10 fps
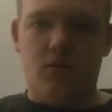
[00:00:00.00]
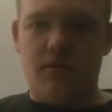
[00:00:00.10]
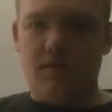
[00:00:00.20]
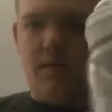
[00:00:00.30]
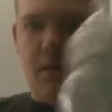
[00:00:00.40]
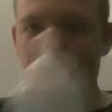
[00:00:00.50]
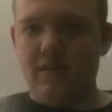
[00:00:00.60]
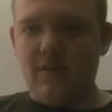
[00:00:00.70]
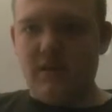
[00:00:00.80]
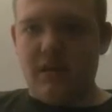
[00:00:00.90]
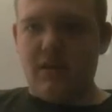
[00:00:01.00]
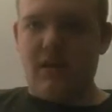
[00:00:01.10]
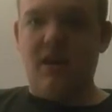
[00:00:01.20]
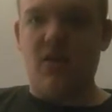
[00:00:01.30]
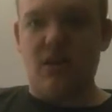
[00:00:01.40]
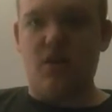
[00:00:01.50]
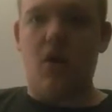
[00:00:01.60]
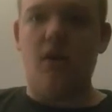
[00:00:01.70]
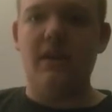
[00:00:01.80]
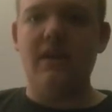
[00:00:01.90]
with the bubbas, that you can
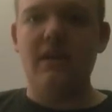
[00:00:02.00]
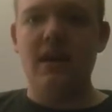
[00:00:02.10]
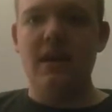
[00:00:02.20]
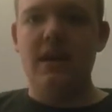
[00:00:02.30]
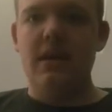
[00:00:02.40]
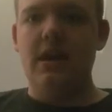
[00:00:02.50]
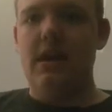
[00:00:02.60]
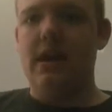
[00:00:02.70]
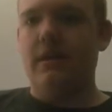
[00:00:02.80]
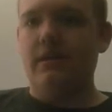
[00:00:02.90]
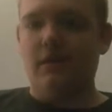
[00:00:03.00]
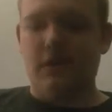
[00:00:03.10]
call it. And,